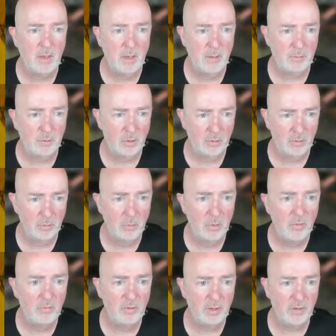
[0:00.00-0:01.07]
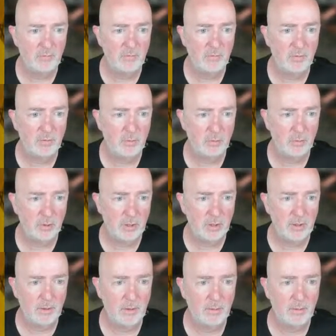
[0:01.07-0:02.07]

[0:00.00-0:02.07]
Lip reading: I'm going to move the inventory.